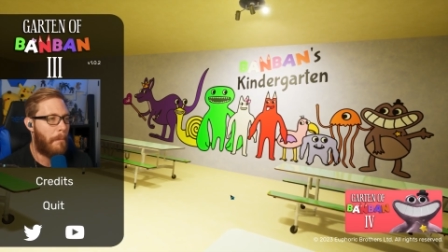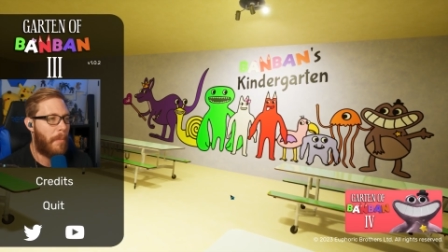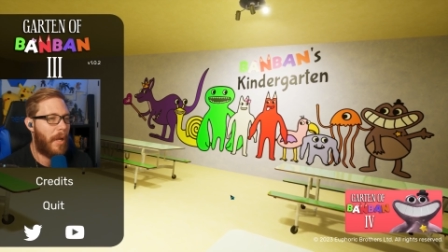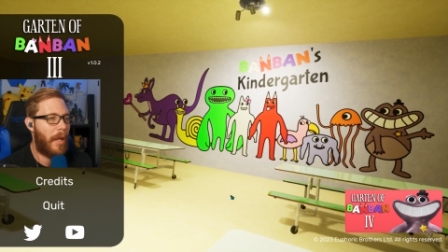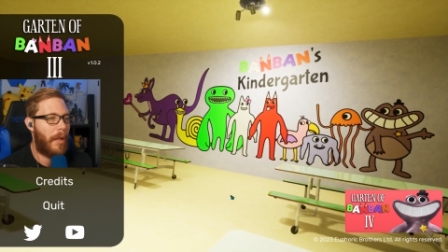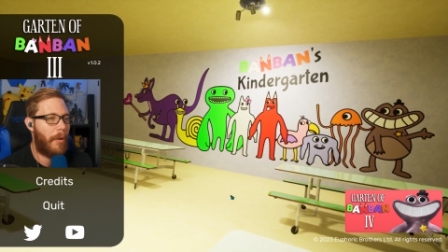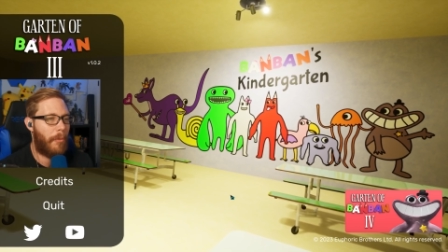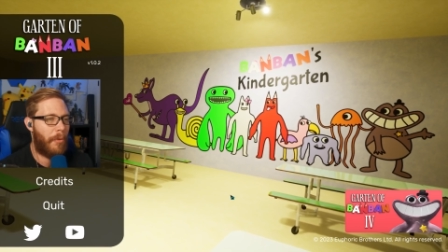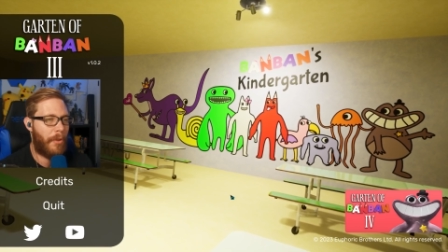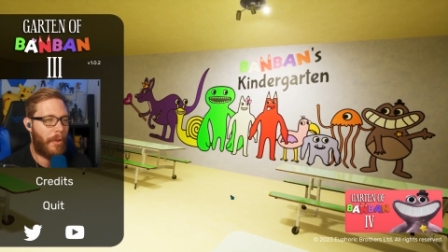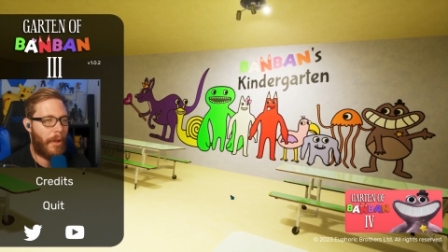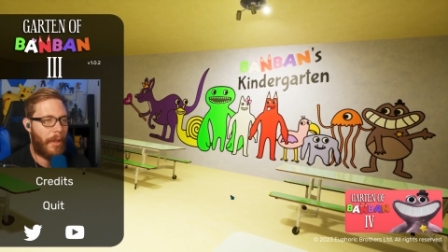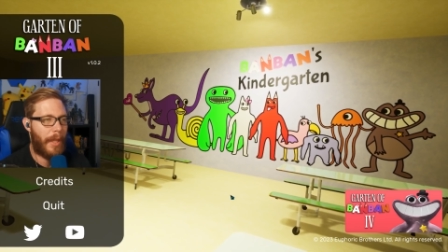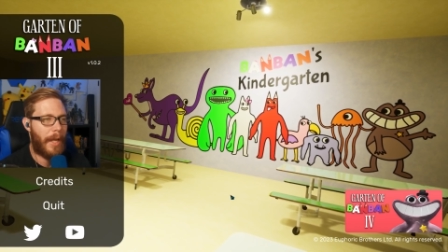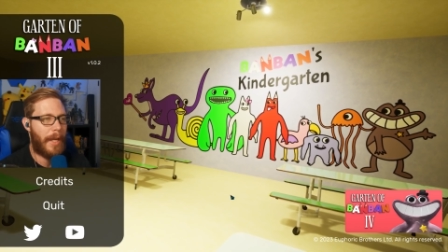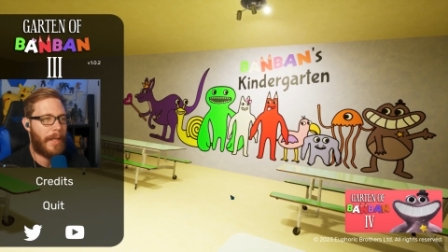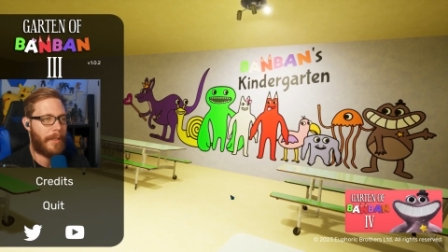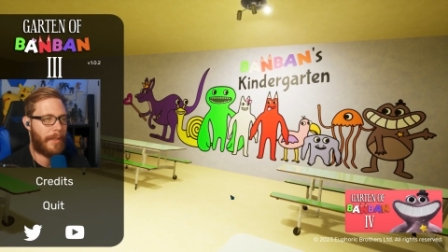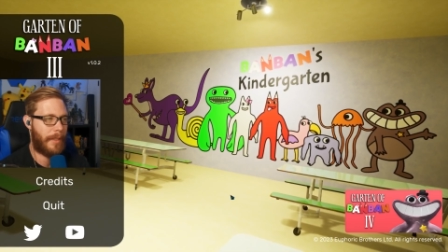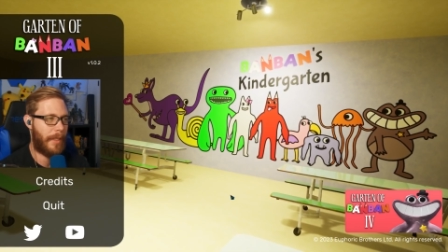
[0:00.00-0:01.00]
But with all
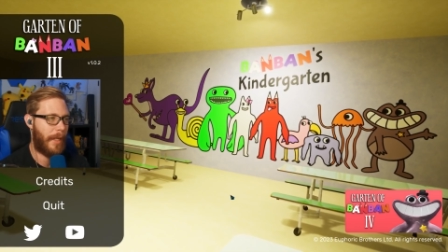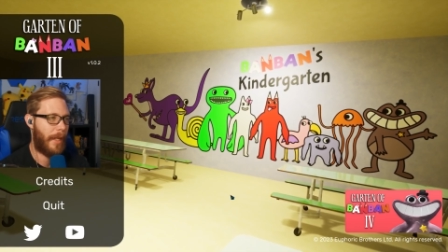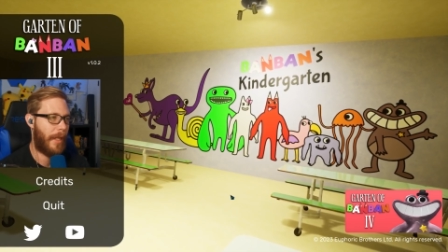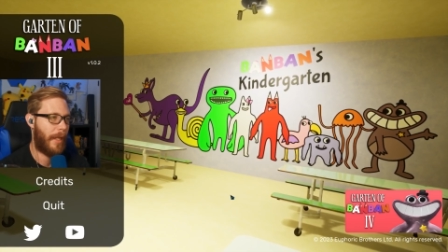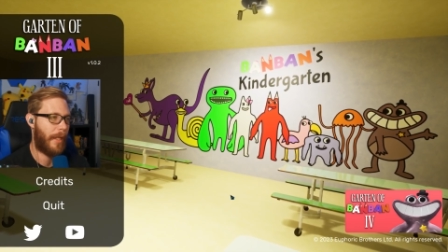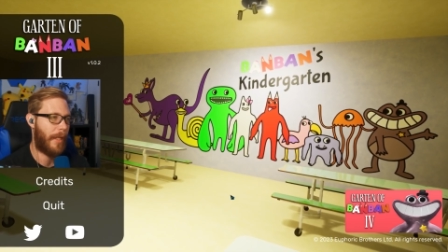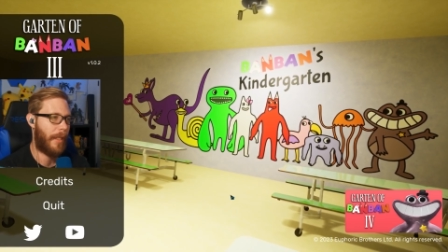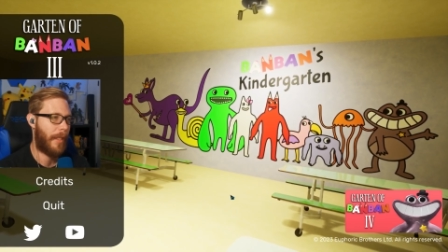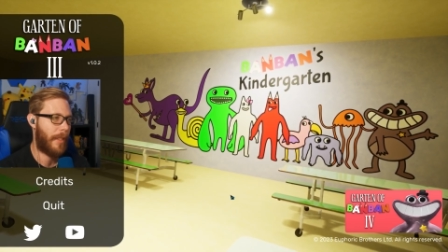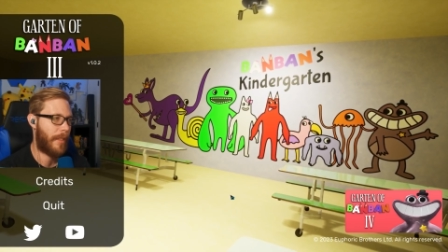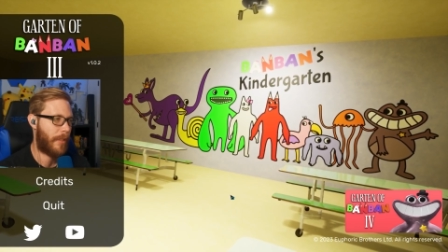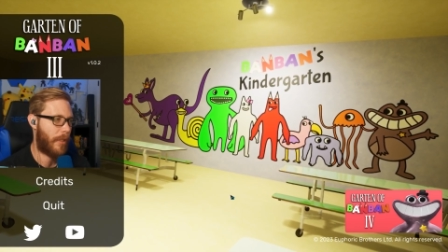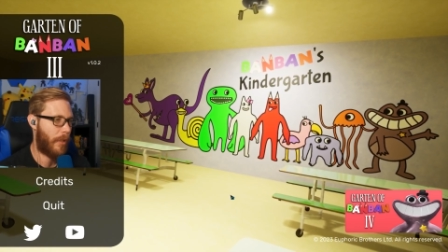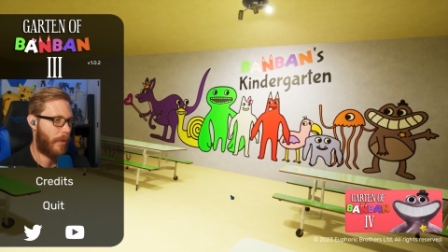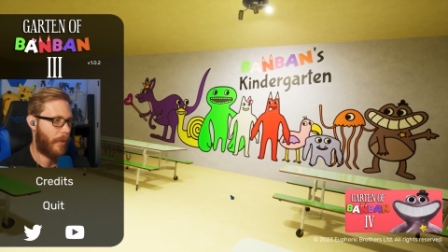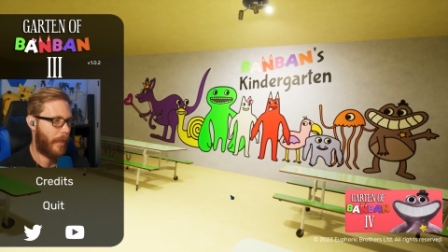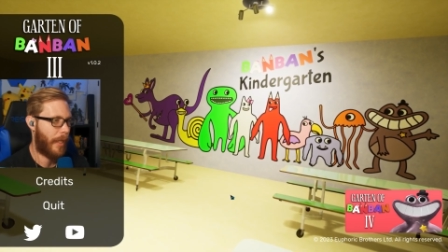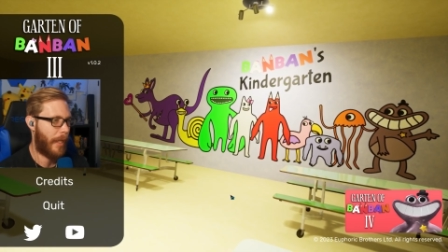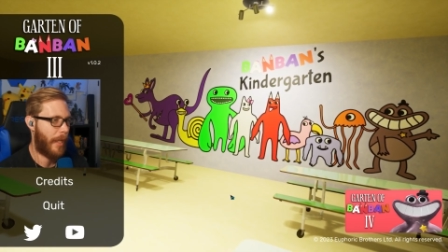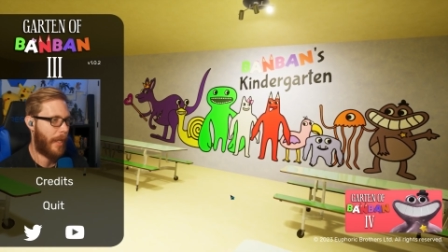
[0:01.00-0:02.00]
that said, let's
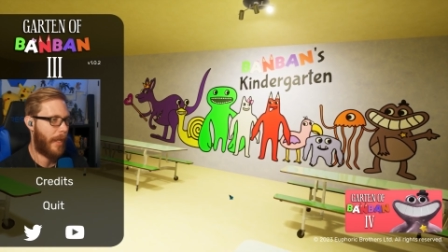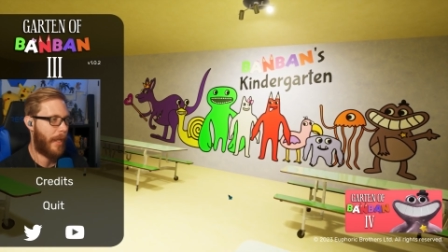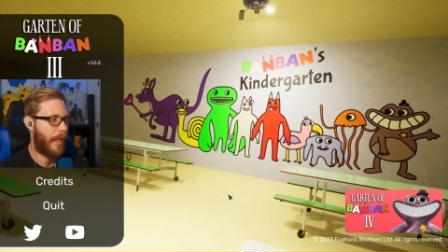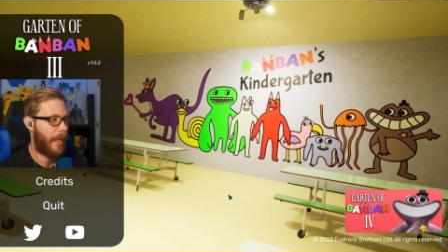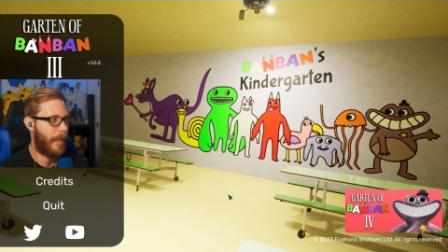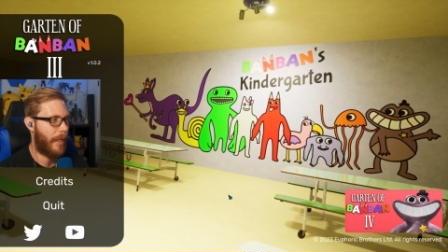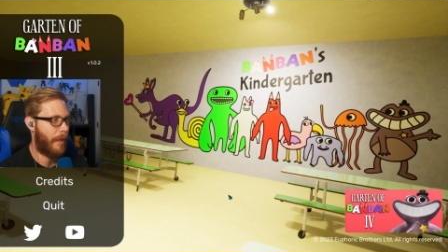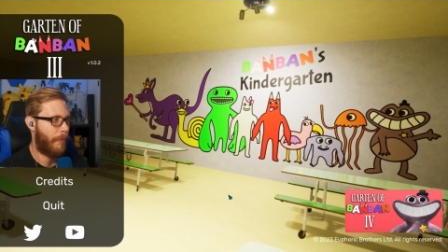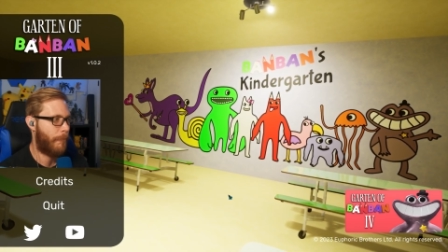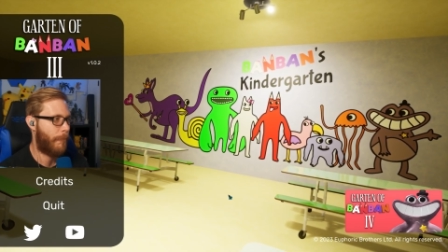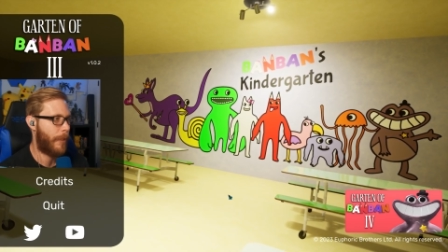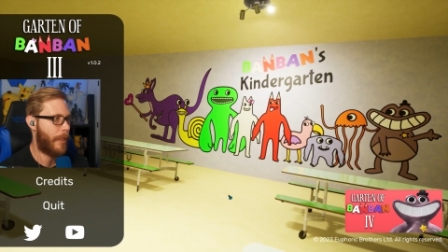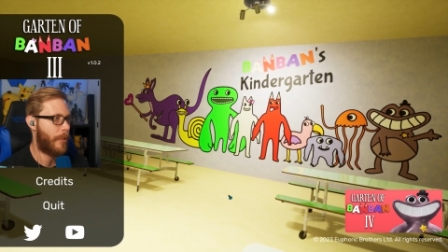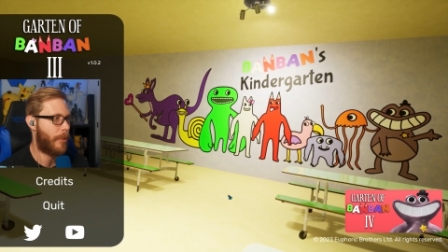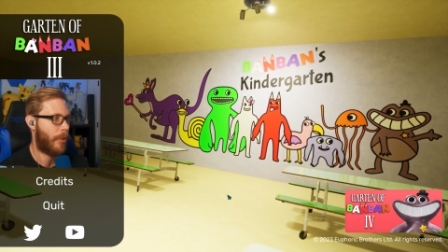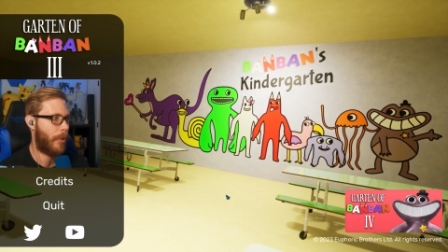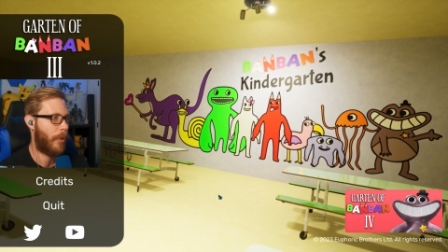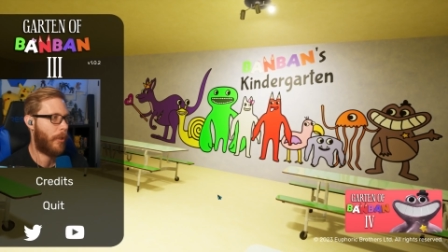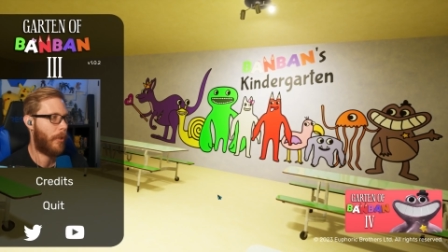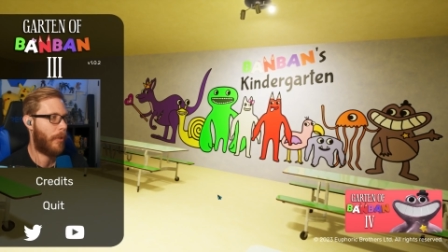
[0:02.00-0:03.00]
go ahead and
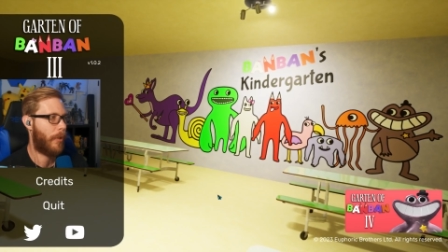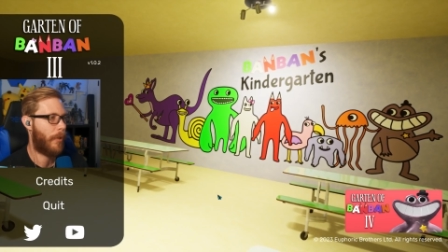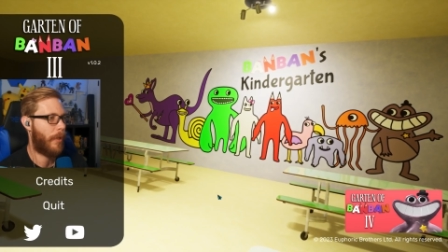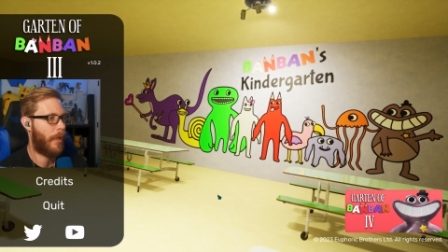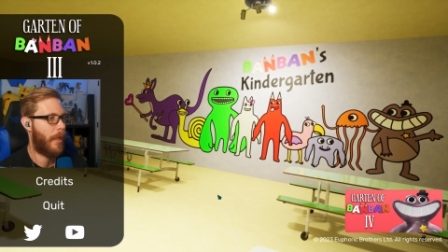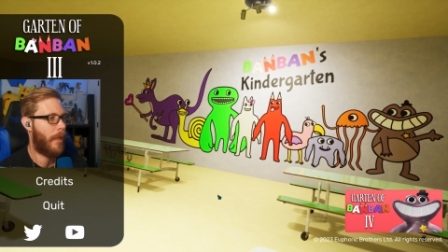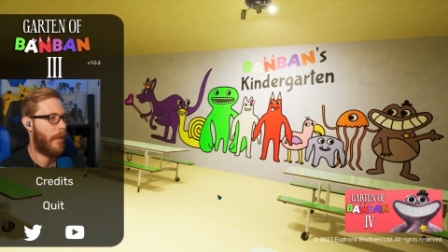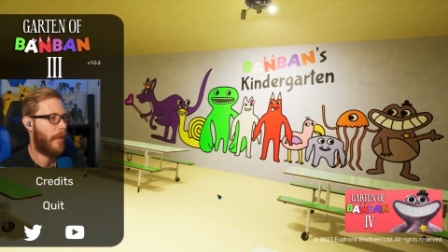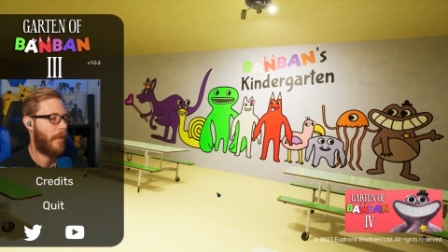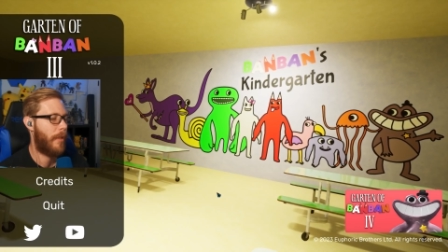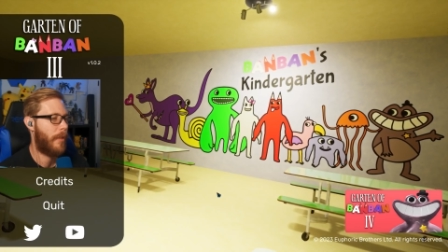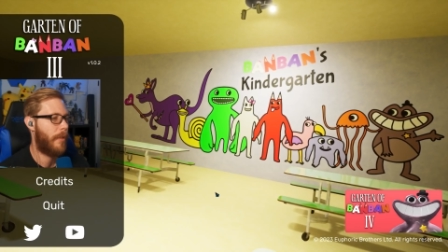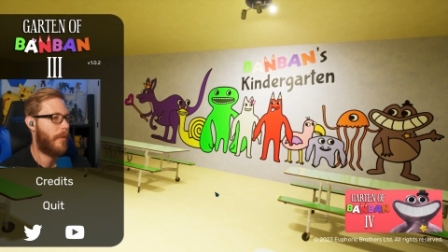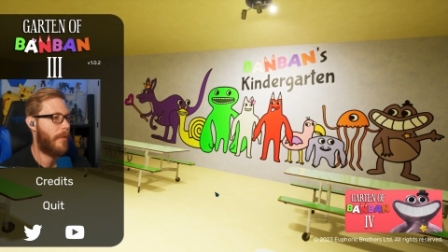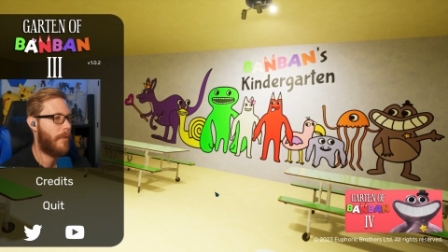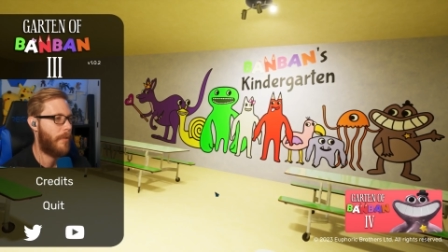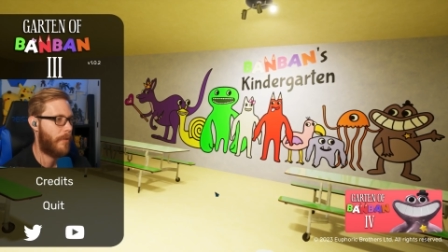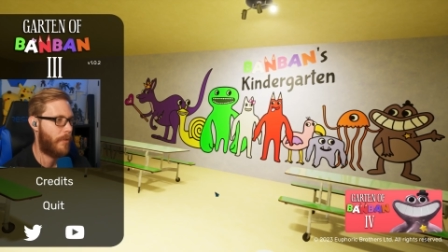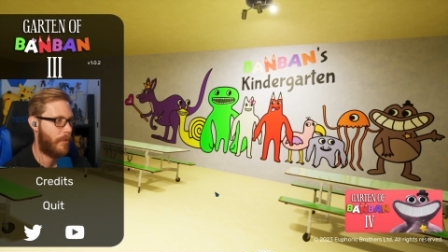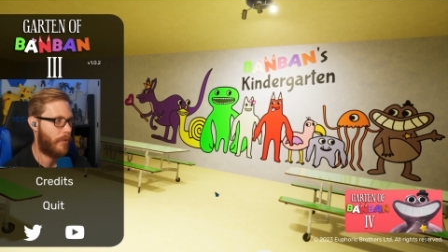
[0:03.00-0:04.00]
return
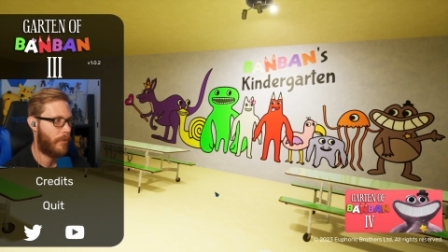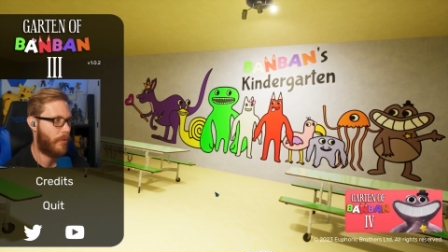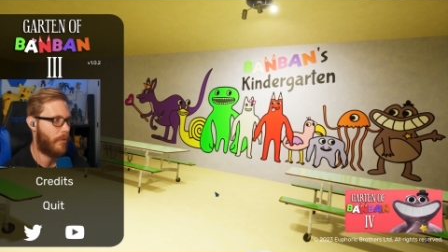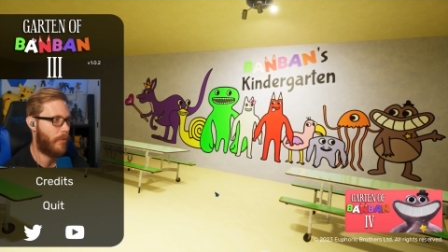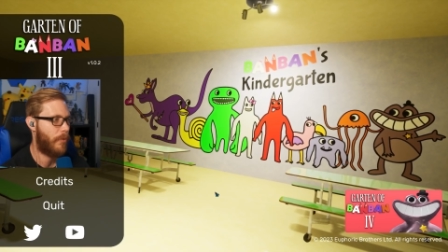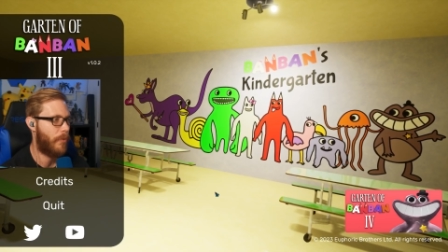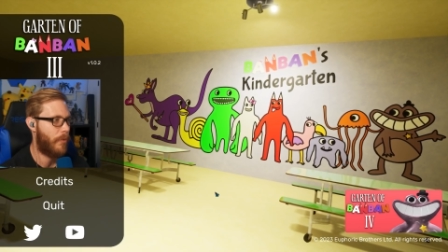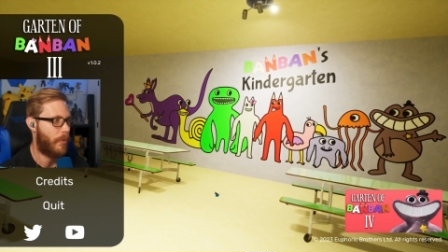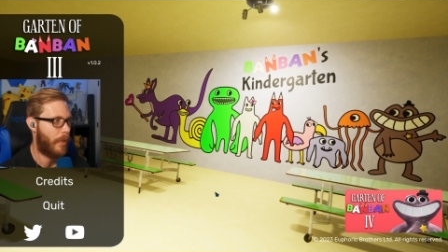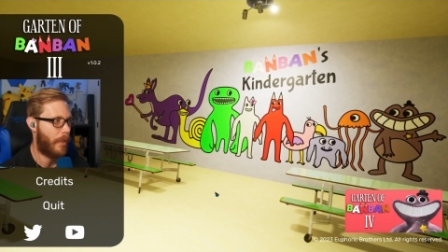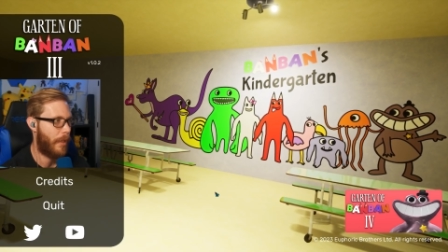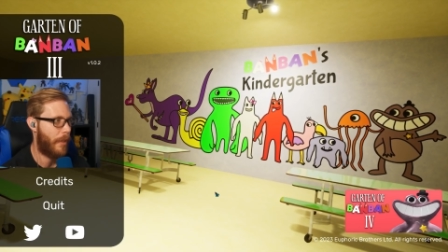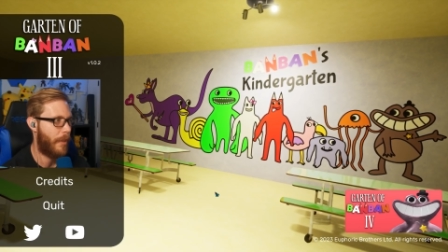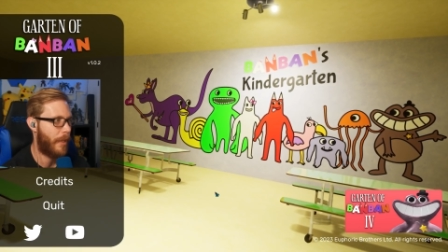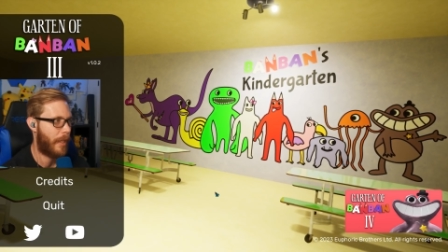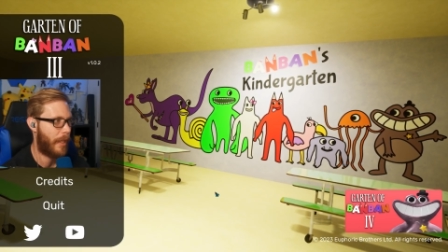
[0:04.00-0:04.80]
to the